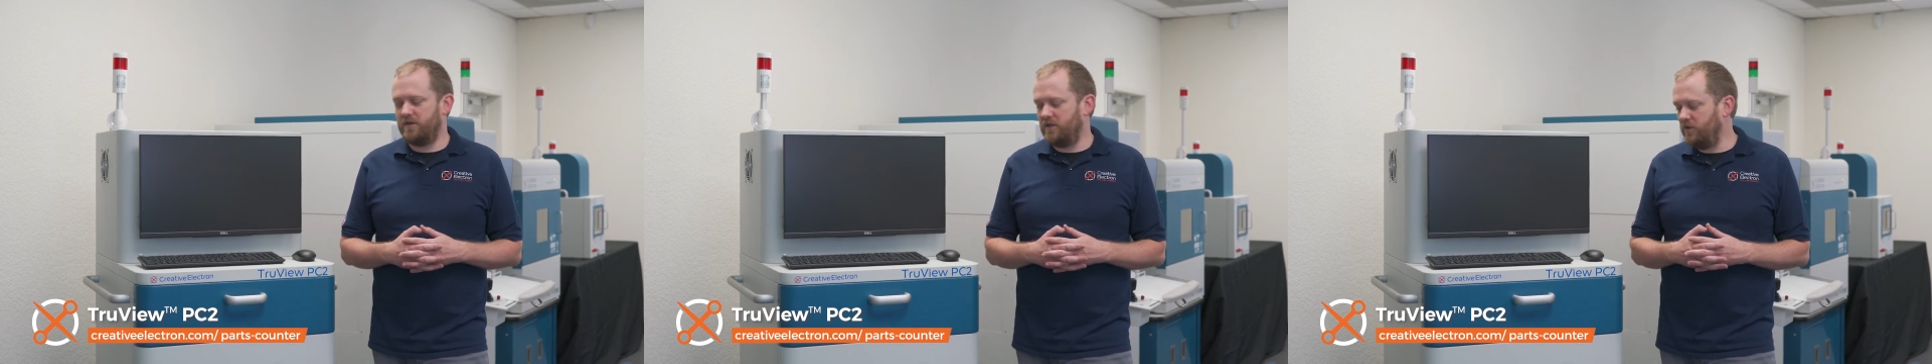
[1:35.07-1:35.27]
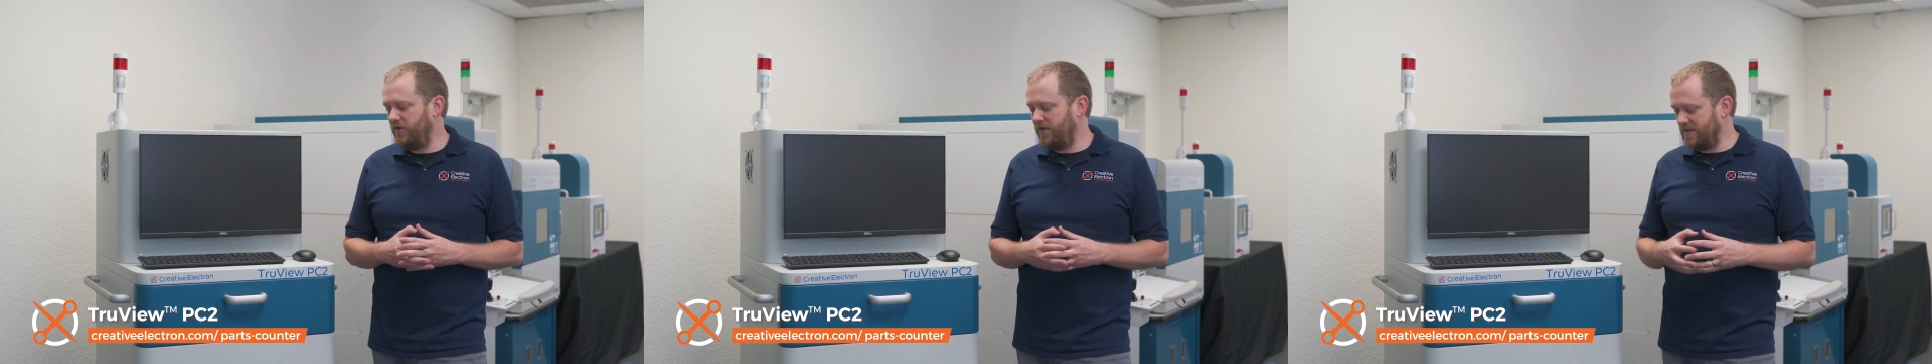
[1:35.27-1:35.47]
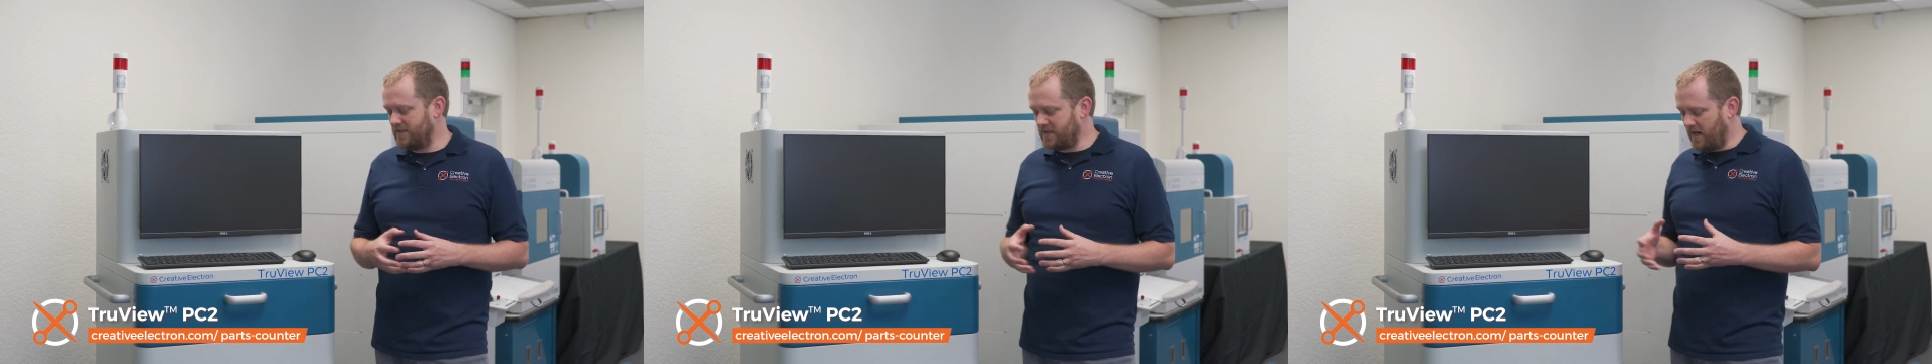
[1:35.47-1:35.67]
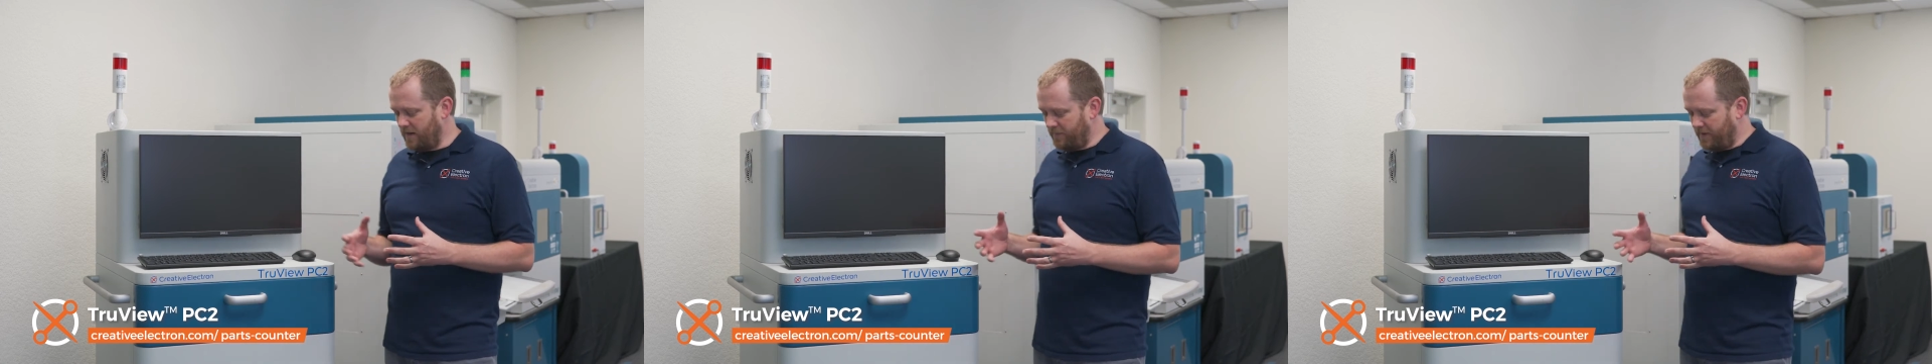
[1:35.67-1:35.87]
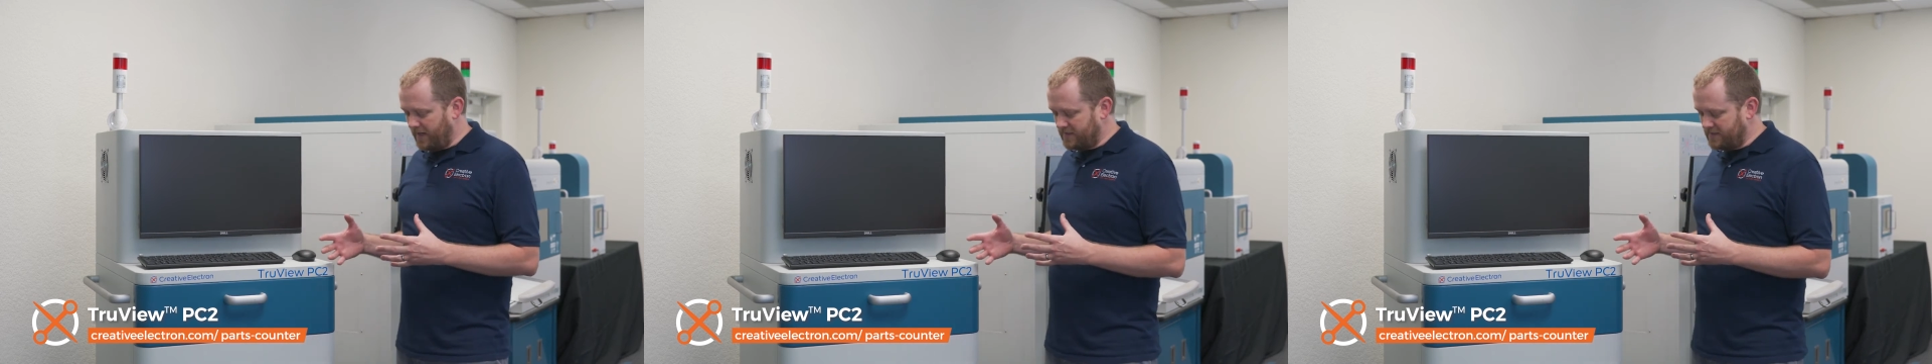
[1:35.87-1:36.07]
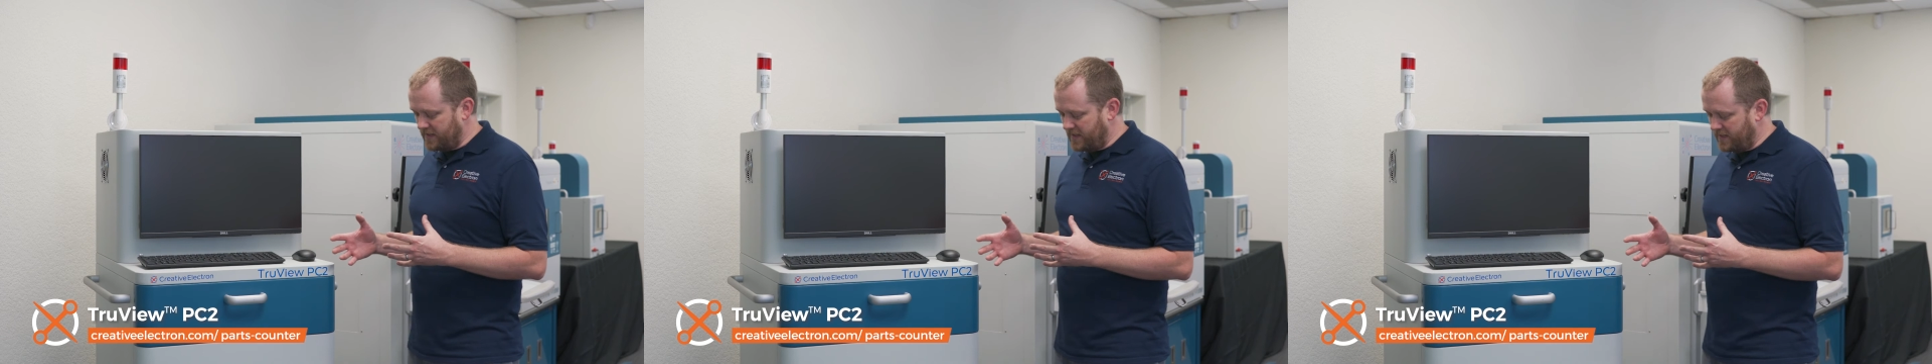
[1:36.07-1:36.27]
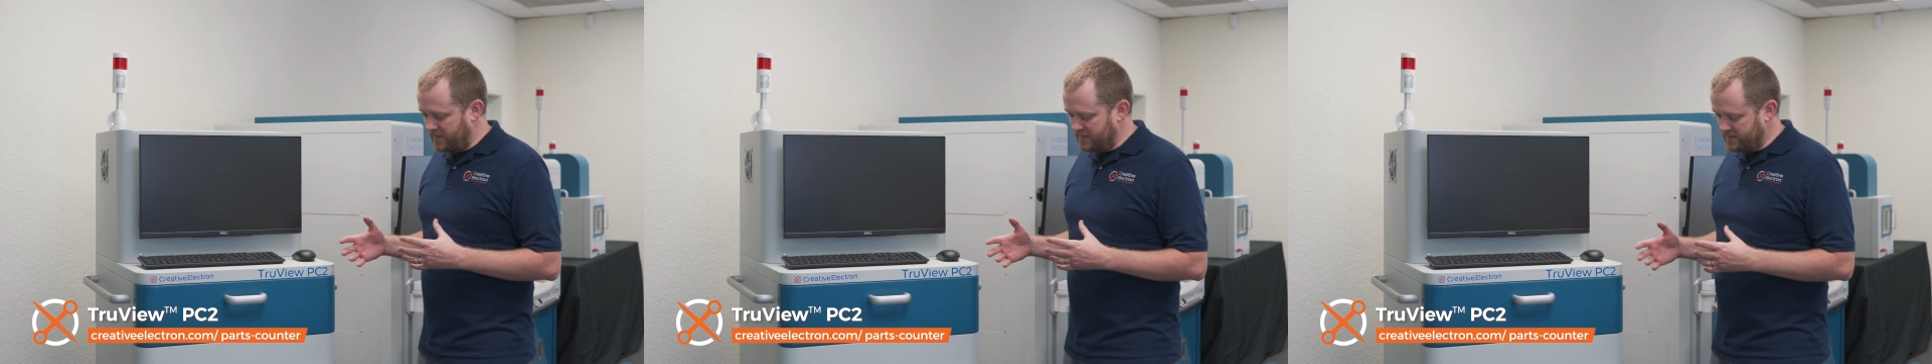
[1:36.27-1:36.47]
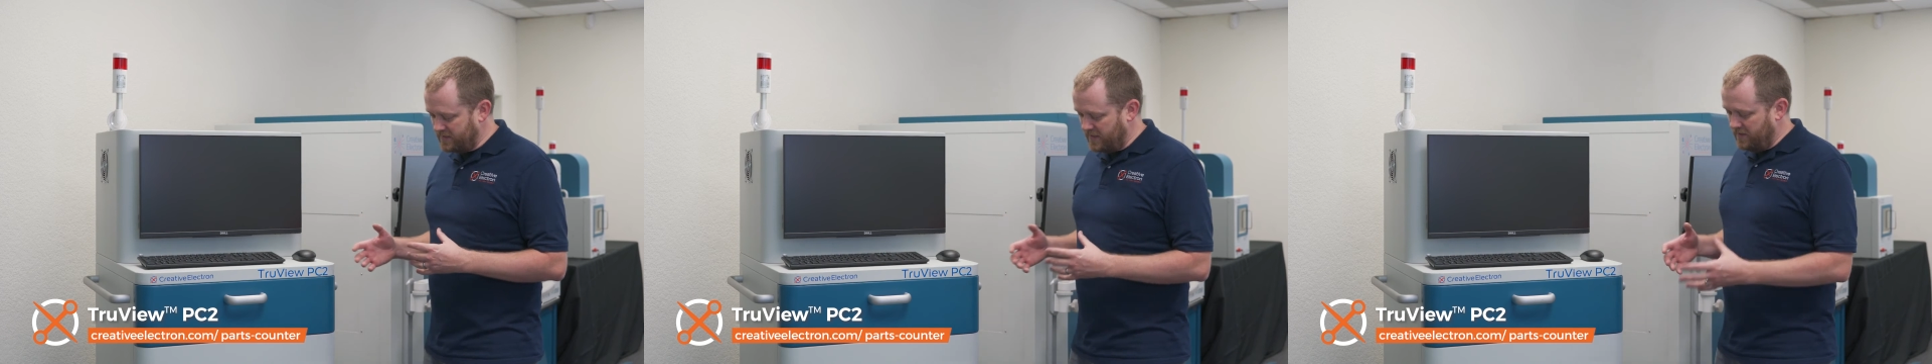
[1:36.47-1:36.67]
including its compact
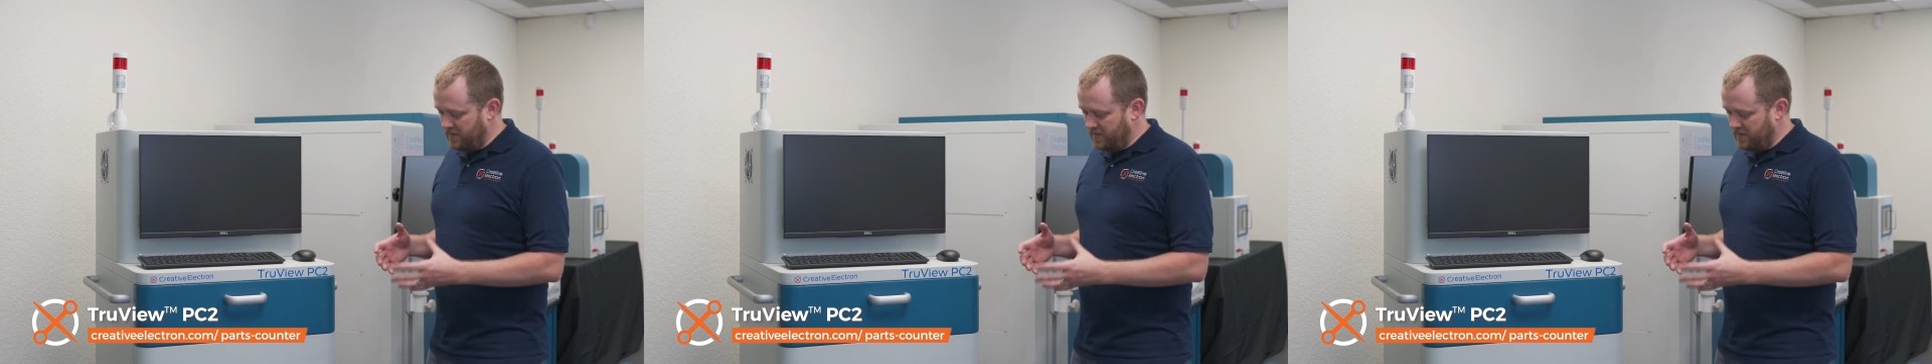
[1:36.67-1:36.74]
size,